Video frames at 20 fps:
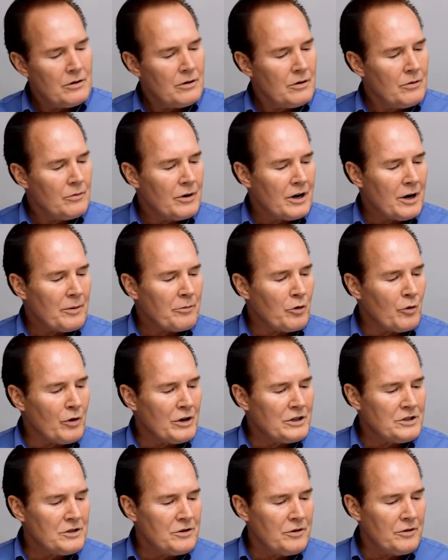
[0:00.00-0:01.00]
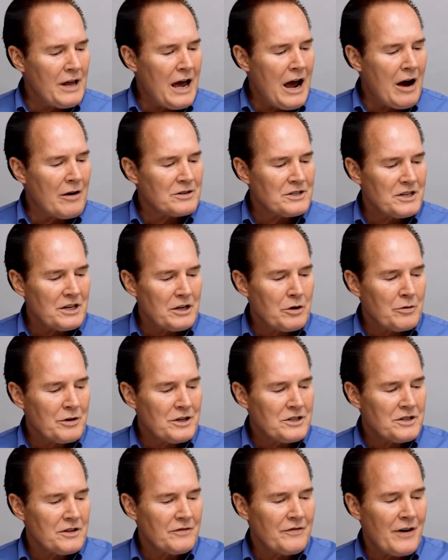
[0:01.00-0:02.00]
What I'm going to do now is
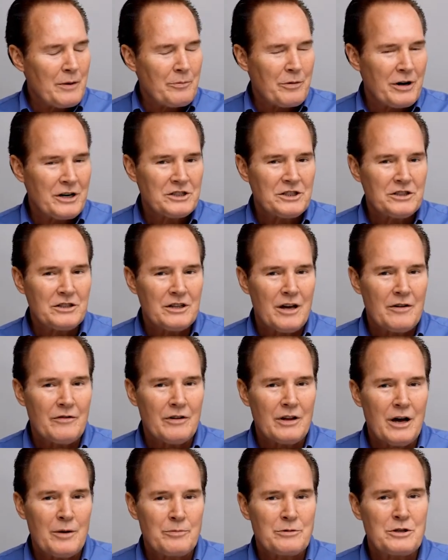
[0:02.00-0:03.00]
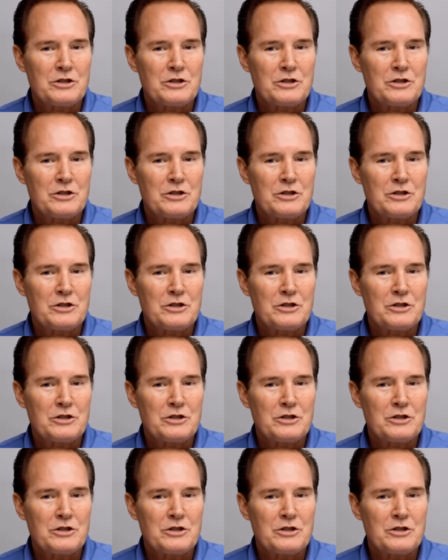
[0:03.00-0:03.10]
increase the vibration level up to